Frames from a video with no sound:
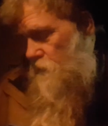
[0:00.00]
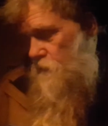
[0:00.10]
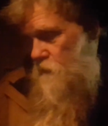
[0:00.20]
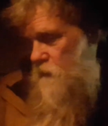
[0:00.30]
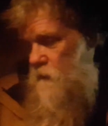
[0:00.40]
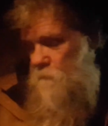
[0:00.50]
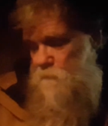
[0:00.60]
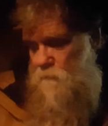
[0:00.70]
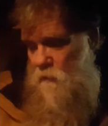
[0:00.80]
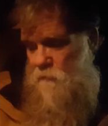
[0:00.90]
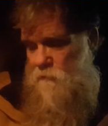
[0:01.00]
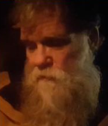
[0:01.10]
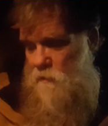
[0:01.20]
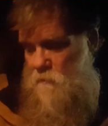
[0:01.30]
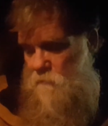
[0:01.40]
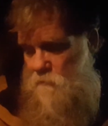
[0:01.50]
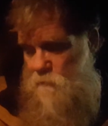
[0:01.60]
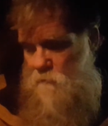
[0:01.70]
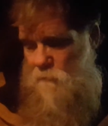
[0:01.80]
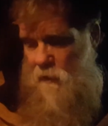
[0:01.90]
you get up on your seat. You're
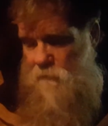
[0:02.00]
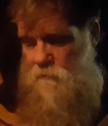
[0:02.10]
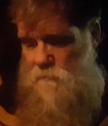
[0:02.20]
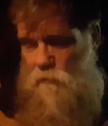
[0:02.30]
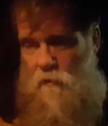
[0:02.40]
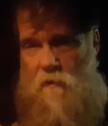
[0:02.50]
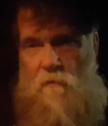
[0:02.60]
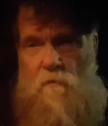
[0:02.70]
being bad this morning.